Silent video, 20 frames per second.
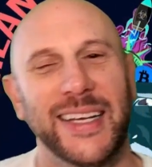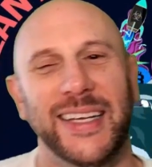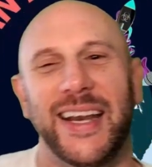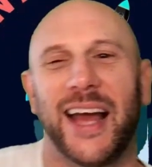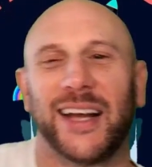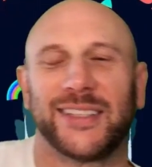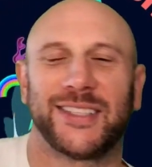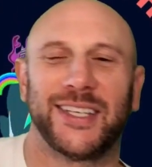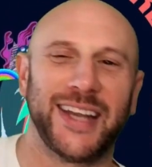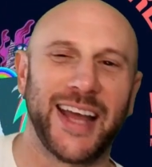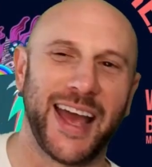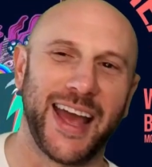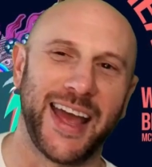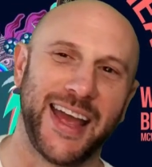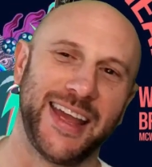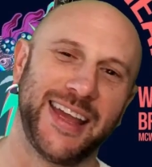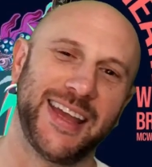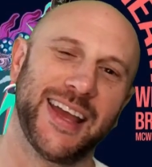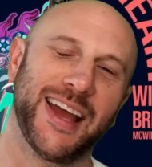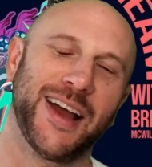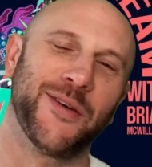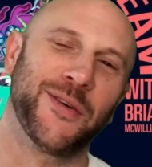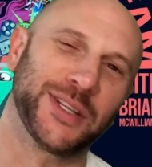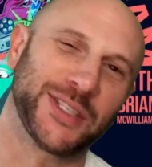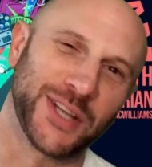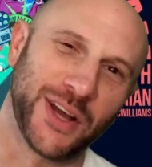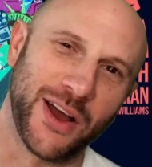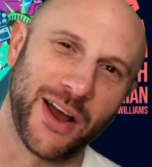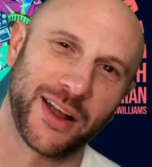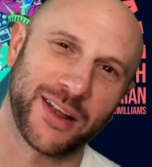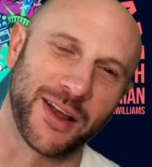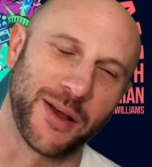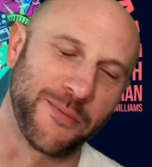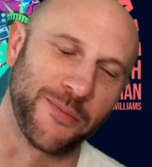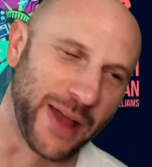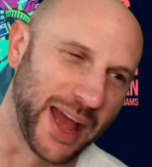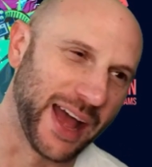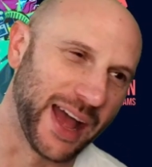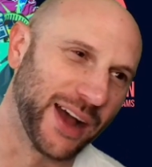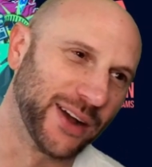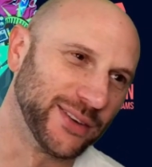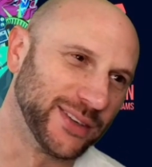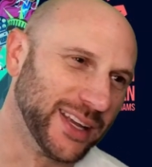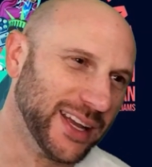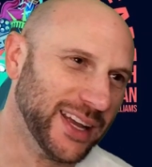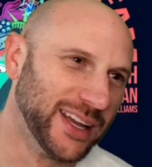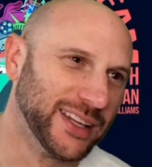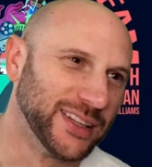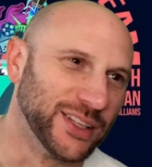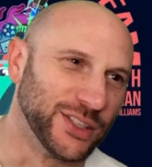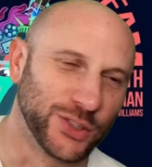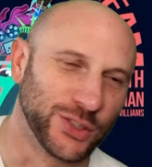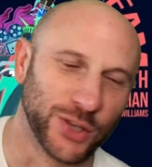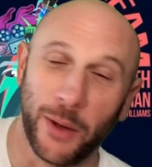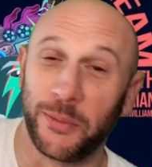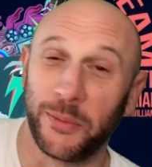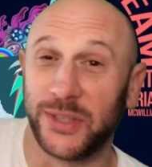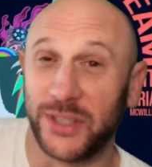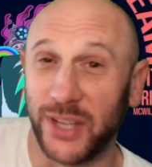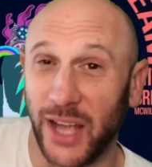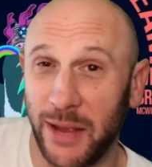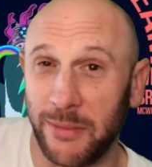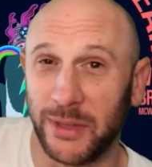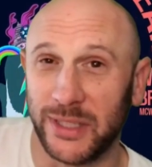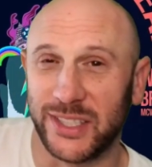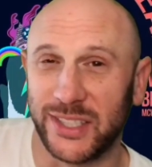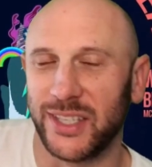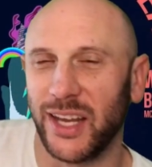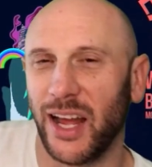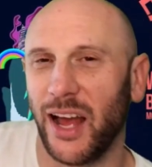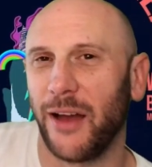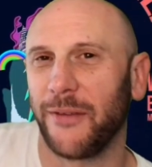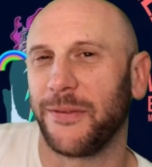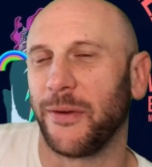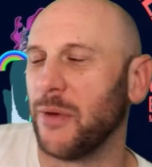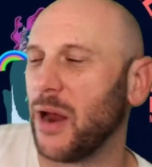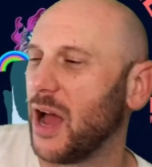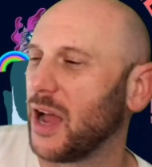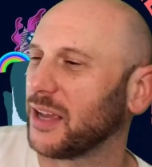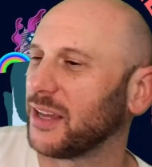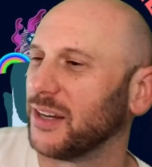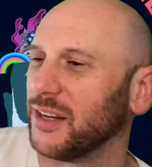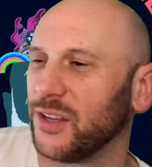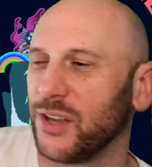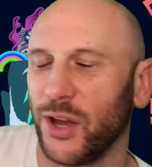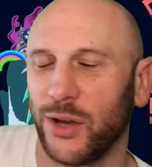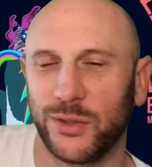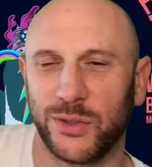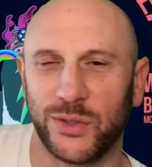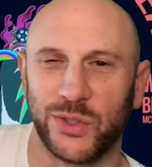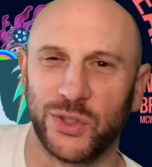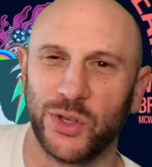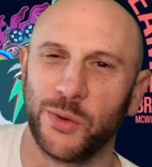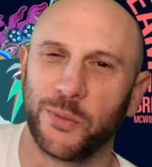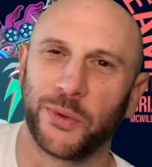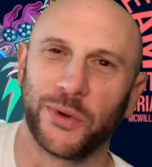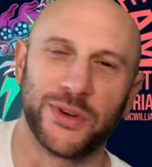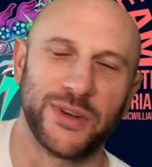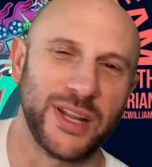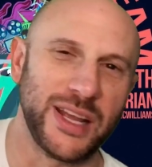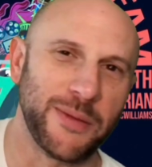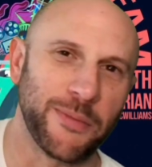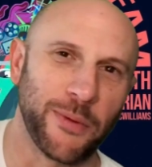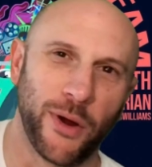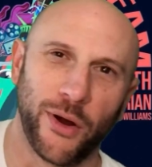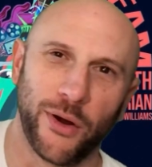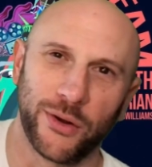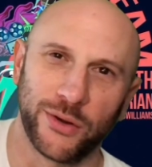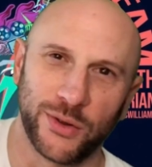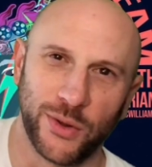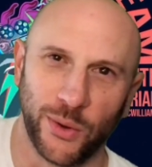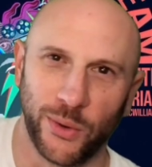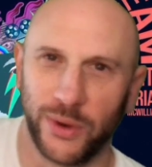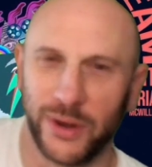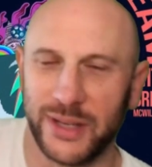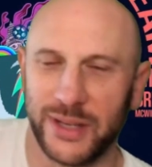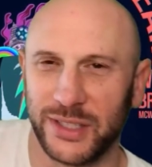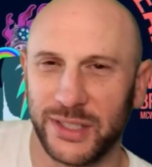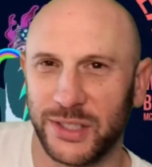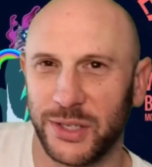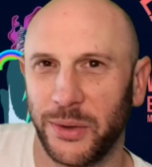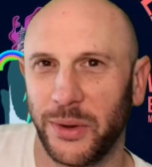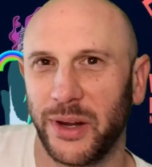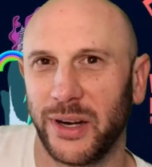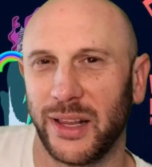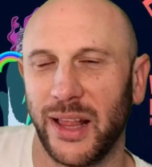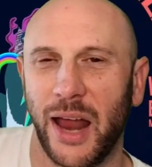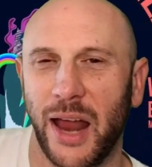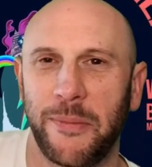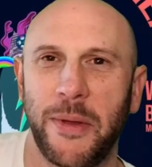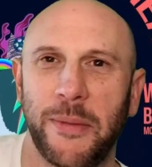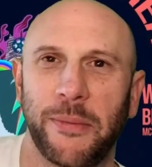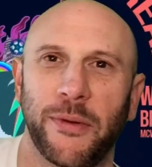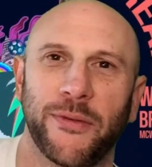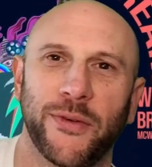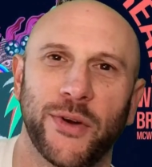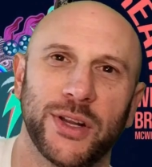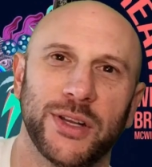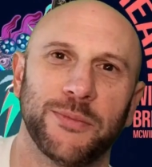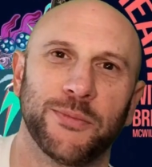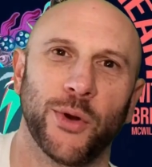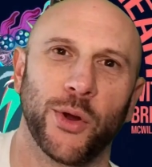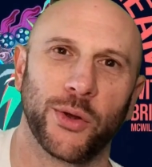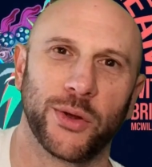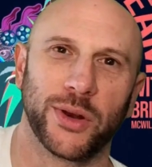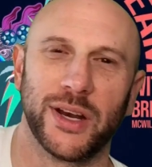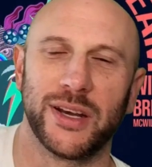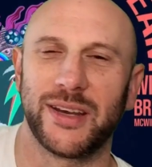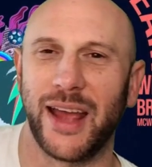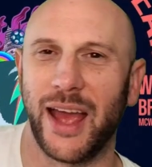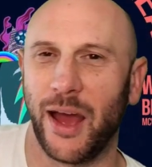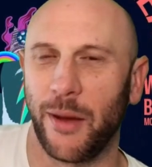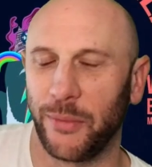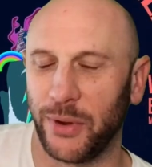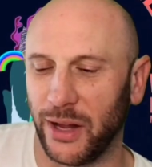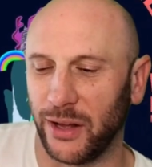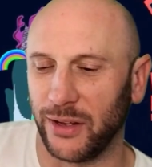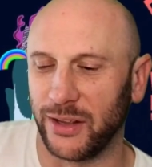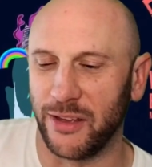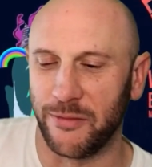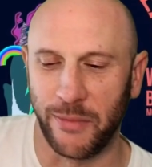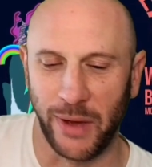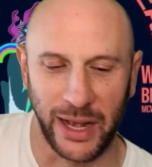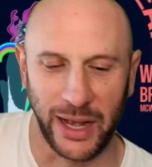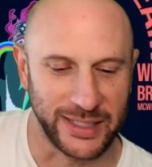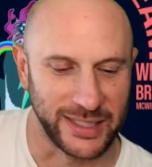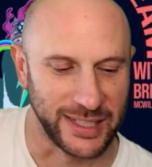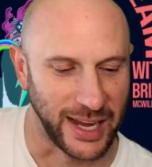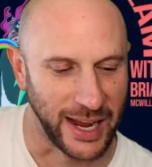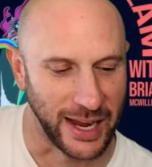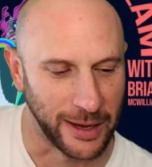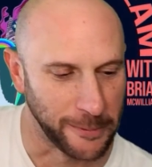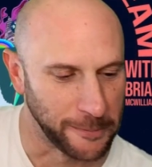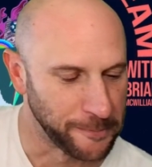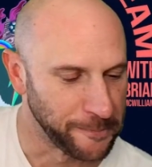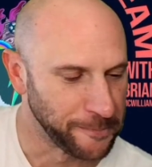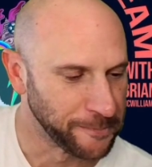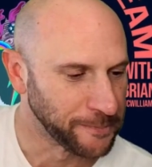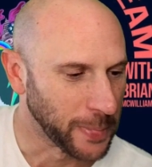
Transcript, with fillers: Now, today, I want to talk about the Trump indictment stuff. I'm not going to go super deep, hardcore into it. A lot of people have already broken it down, but I'll give my take.